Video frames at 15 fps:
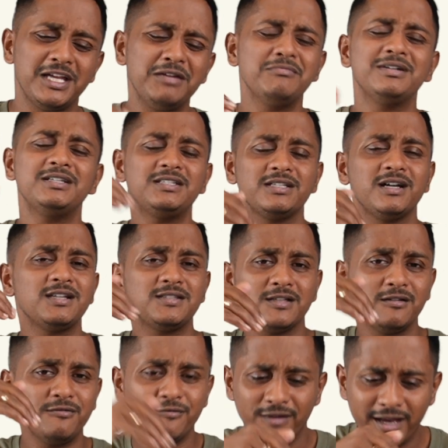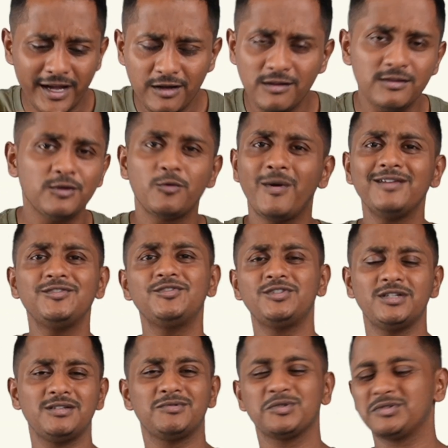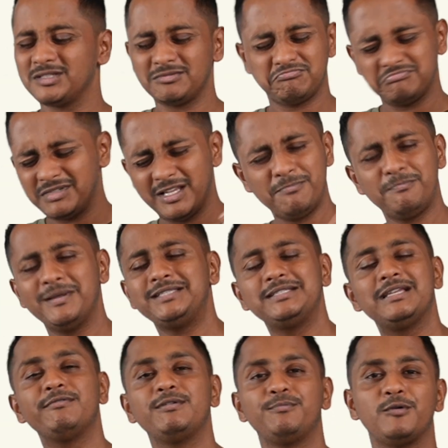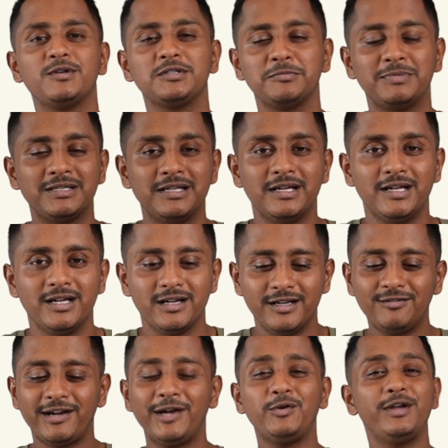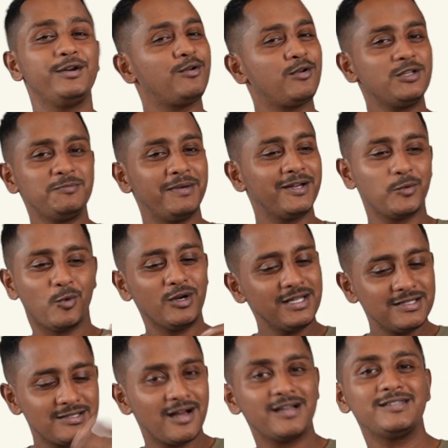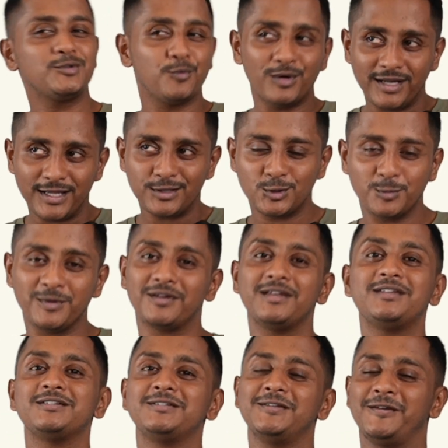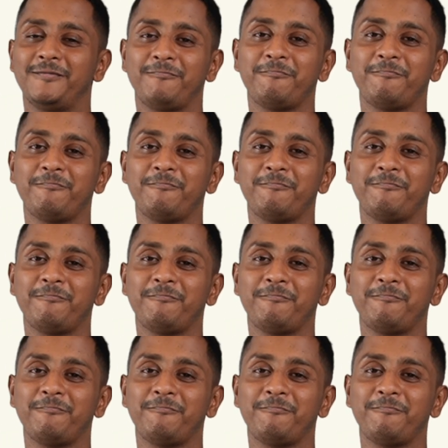immerse yourself into the question to the deepest level possible and try to introspect what is asked, what has to be written.